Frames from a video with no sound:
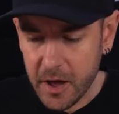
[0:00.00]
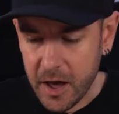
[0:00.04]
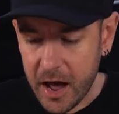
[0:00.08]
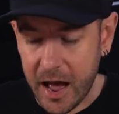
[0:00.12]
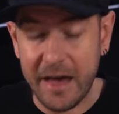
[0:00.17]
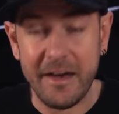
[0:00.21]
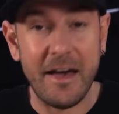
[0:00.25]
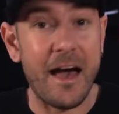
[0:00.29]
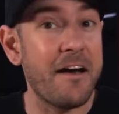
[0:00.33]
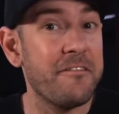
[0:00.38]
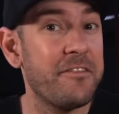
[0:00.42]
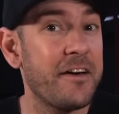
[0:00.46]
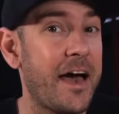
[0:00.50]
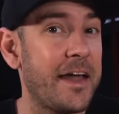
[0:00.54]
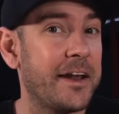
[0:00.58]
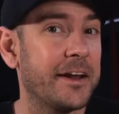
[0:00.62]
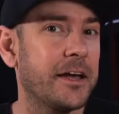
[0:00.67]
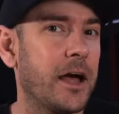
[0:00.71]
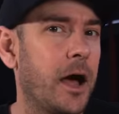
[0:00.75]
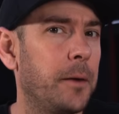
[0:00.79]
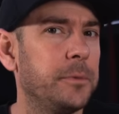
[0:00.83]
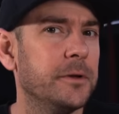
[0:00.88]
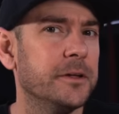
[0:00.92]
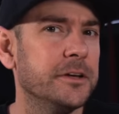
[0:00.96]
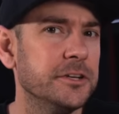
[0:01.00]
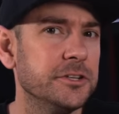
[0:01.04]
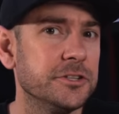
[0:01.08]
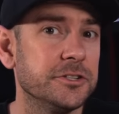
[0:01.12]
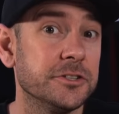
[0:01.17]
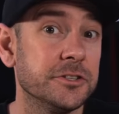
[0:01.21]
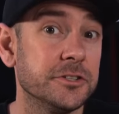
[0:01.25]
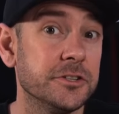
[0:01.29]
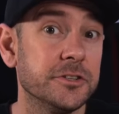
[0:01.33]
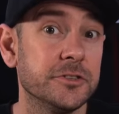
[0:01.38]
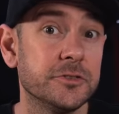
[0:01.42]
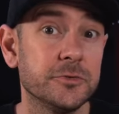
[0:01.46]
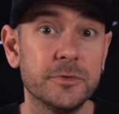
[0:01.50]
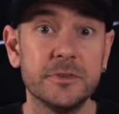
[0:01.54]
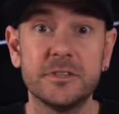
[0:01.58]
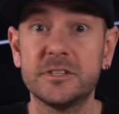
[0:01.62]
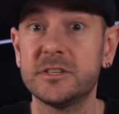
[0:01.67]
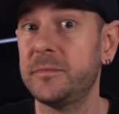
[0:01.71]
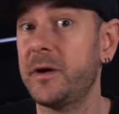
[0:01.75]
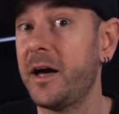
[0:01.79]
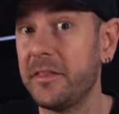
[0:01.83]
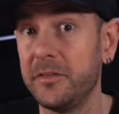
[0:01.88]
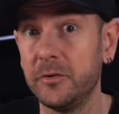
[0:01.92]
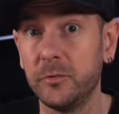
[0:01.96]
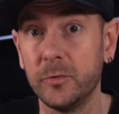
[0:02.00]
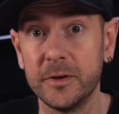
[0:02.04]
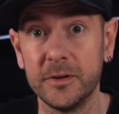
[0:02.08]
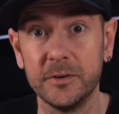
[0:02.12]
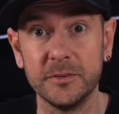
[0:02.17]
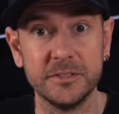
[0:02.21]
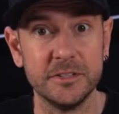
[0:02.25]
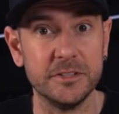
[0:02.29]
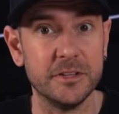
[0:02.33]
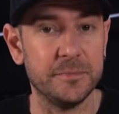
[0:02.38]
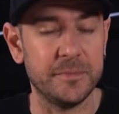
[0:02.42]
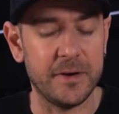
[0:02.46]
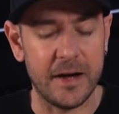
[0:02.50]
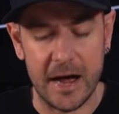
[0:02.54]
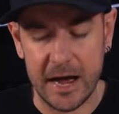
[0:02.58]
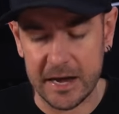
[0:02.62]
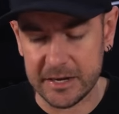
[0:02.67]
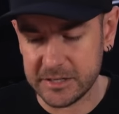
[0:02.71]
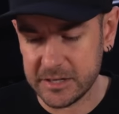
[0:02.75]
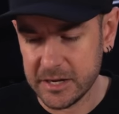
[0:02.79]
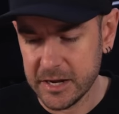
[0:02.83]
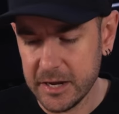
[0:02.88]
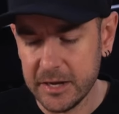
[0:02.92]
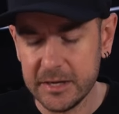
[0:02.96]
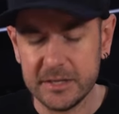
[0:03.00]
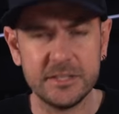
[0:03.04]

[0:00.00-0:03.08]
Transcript: I have had a couple of issues with some other wheels in the past